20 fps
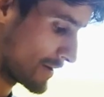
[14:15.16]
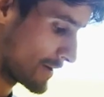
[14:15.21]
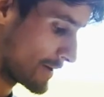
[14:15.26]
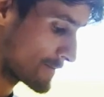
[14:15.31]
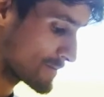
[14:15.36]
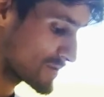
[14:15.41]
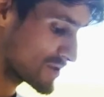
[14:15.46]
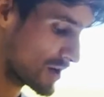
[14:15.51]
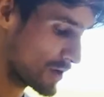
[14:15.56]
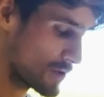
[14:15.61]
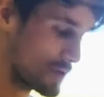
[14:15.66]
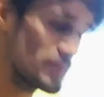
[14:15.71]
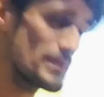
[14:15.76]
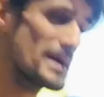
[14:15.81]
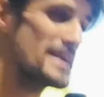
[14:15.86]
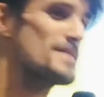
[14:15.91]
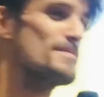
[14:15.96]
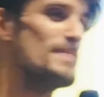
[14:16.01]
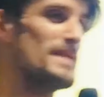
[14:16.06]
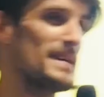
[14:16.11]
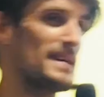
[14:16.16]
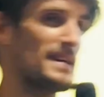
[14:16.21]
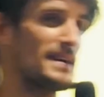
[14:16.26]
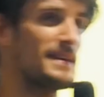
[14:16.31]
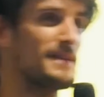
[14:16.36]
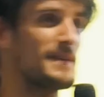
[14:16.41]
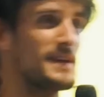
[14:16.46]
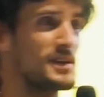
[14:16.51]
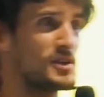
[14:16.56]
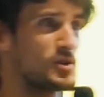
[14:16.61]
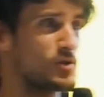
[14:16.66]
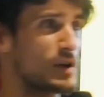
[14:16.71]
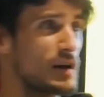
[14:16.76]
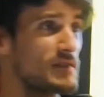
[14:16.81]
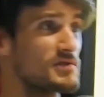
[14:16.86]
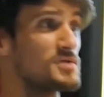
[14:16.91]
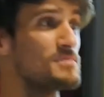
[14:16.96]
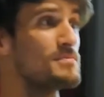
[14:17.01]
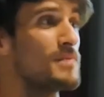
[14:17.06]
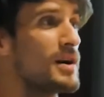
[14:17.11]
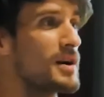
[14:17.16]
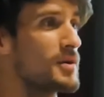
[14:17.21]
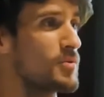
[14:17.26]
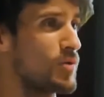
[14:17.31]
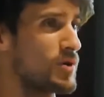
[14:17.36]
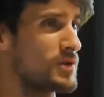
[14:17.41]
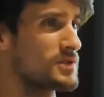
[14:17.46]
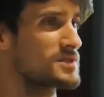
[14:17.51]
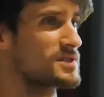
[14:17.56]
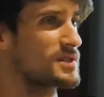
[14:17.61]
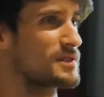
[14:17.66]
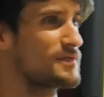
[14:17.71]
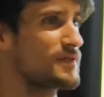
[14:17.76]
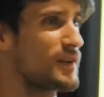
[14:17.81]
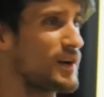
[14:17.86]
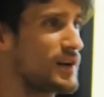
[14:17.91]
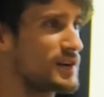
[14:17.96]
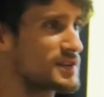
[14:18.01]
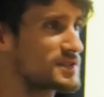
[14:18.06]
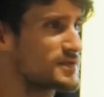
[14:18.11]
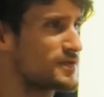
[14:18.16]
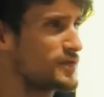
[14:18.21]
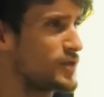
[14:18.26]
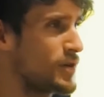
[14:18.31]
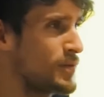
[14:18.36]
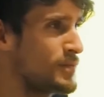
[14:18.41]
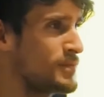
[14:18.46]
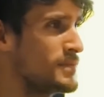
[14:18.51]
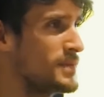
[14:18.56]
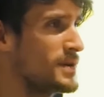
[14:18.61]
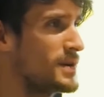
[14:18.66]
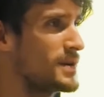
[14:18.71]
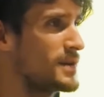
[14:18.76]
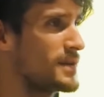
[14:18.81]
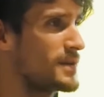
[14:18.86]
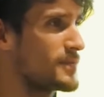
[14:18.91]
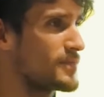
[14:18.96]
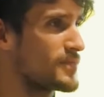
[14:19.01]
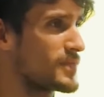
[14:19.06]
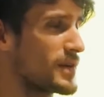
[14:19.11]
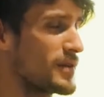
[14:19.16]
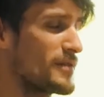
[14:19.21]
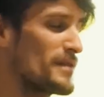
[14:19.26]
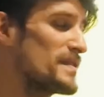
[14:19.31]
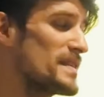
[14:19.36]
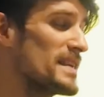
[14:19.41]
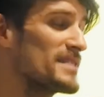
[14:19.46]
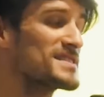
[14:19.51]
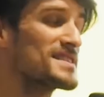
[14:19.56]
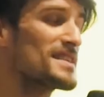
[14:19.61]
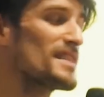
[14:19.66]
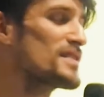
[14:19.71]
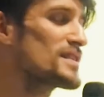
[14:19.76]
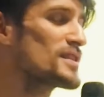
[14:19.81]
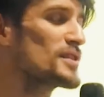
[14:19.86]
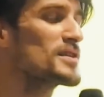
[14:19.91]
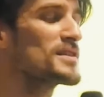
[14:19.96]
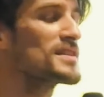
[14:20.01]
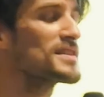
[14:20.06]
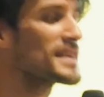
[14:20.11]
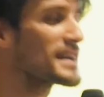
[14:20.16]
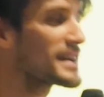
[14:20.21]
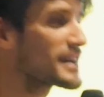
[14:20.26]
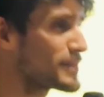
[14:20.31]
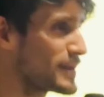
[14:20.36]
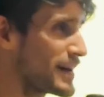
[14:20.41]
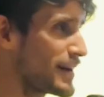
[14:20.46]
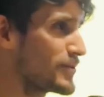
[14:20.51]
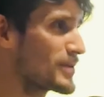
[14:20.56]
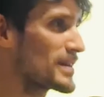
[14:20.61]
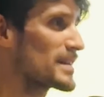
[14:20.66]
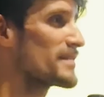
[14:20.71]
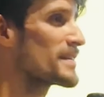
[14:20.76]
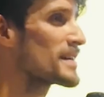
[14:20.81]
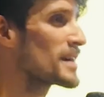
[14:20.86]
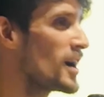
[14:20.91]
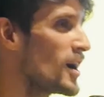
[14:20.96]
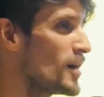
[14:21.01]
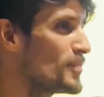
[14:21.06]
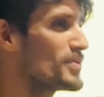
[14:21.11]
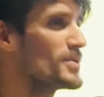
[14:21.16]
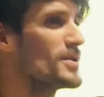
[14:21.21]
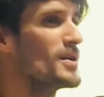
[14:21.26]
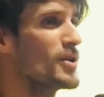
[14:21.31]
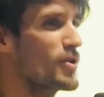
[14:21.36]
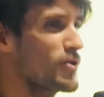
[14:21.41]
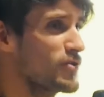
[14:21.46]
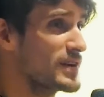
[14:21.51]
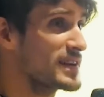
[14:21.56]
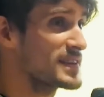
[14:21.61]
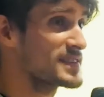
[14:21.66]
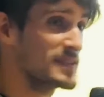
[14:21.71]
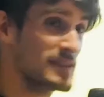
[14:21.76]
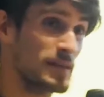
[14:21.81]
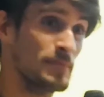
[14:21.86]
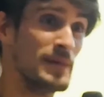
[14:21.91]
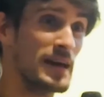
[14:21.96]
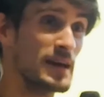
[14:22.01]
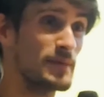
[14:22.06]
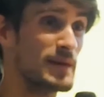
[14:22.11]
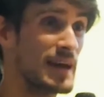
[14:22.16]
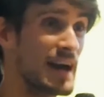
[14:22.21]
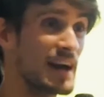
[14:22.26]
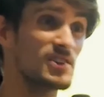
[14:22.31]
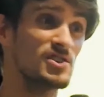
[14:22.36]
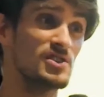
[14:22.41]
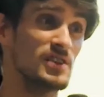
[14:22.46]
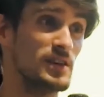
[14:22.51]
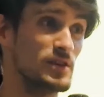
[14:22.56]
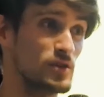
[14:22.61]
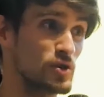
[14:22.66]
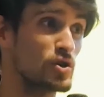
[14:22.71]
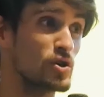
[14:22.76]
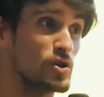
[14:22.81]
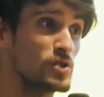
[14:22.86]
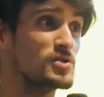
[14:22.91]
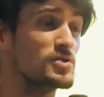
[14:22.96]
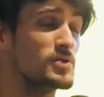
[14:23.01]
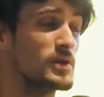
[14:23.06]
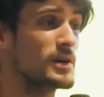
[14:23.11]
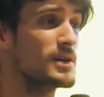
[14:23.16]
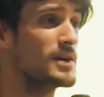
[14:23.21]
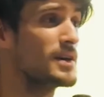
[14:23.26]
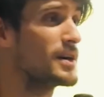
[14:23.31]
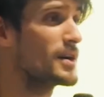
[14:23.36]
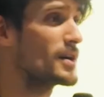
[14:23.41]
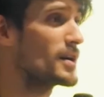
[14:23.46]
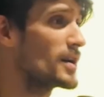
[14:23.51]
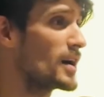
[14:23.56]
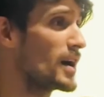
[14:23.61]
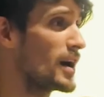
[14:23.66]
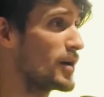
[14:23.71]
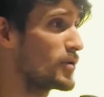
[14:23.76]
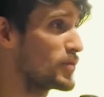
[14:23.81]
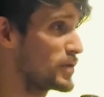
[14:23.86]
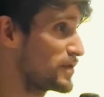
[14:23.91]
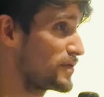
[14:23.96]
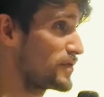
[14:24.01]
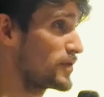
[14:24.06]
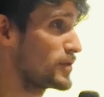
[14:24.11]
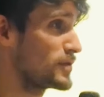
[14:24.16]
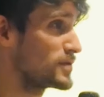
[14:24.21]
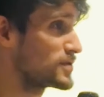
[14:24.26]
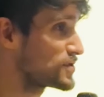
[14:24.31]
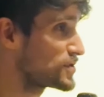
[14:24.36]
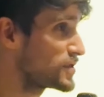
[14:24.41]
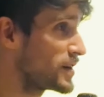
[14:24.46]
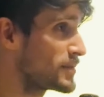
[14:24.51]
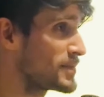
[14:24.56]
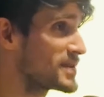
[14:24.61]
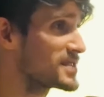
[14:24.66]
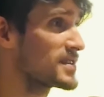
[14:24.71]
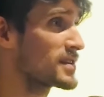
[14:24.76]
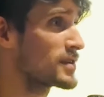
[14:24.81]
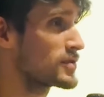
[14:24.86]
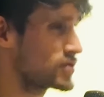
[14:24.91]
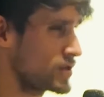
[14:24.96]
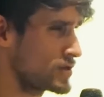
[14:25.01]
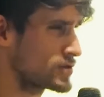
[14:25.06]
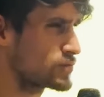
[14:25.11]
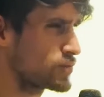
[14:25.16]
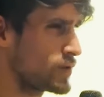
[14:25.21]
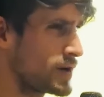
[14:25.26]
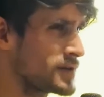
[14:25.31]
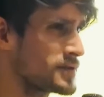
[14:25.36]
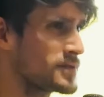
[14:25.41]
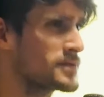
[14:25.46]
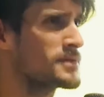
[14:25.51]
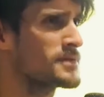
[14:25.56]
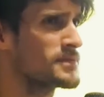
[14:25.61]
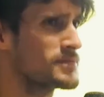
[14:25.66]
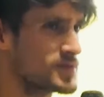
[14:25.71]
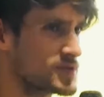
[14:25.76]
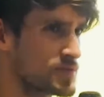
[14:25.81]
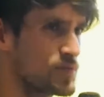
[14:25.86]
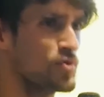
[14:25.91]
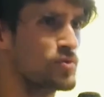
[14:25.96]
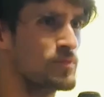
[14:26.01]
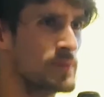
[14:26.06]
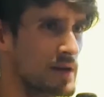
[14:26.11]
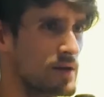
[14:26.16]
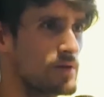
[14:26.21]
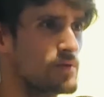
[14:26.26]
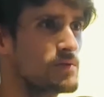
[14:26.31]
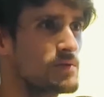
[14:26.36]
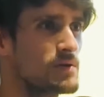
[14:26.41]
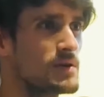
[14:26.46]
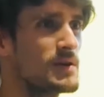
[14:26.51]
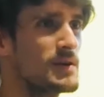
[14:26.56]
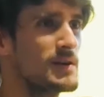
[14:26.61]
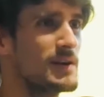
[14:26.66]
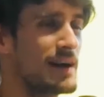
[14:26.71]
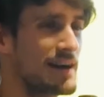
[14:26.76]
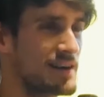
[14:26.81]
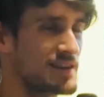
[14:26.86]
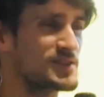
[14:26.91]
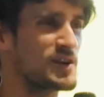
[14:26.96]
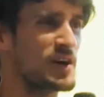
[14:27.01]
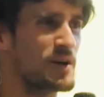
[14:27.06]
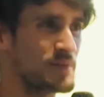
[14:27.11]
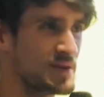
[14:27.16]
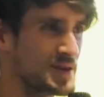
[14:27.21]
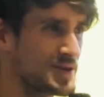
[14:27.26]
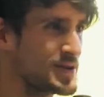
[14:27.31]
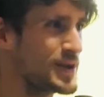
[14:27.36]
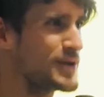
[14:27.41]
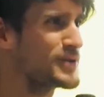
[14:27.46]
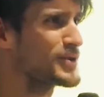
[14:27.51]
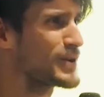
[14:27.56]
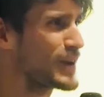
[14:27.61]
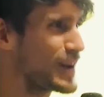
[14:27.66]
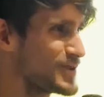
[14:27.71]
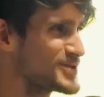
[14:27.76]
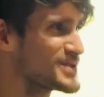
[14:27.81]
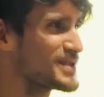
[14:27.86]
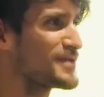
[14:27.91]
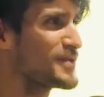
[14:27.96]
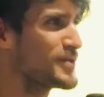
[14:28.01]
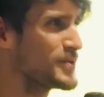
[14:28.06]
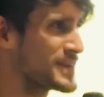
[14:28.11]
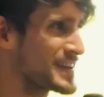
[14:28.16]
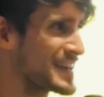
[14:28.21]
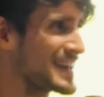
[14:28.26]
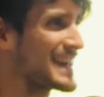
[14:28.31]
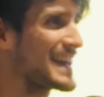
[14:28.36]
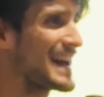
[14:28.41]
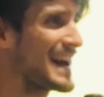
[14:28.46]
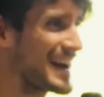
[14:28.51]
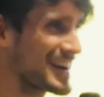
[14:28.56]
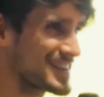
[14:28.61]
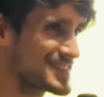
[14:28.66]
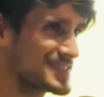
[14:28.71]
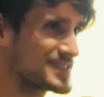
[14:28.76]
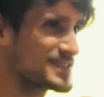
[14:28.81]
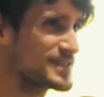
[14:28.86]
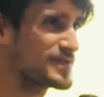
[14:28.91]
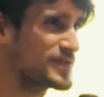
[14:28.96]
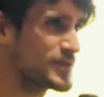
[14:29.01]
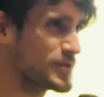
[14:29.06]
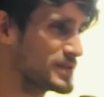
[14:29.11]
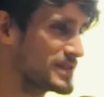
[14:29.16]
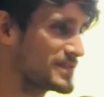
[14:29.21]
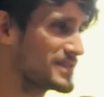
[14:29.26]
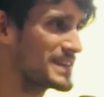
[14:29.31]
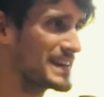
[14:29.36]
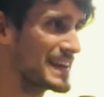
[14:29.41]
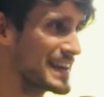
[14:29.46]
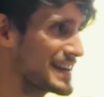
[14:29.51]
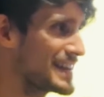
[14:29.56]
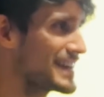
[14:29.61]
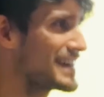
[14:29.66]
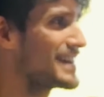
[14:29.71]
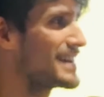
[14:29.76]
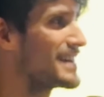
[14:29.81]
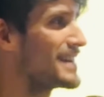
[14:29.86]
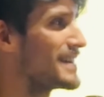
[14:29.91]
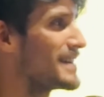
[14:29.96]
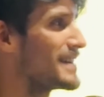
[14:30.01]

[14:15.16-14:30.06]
So maybe in your lives you might want to fast from, if there's nothing you can think about giving up or releasing, then maybe actually you could do it with food. Try missing just one small meal at a time when you know you're close to food and can get access to food if you need it,